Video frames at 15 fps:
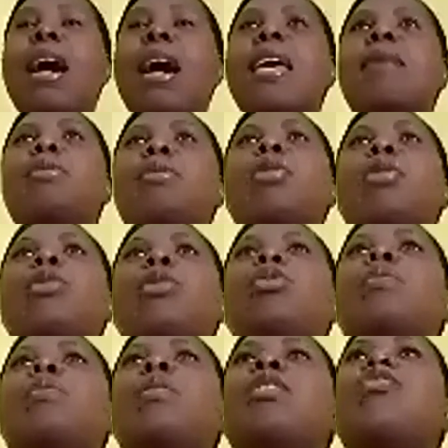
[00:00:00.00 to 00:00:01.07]
I am
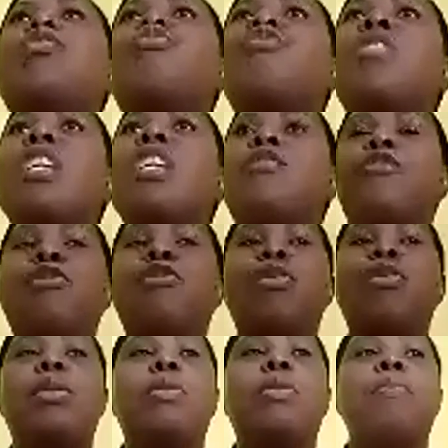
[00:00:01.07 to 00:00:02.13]
going to be
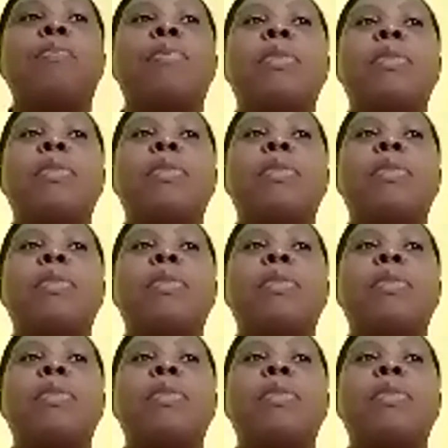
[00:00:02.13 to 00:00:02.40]
grateful.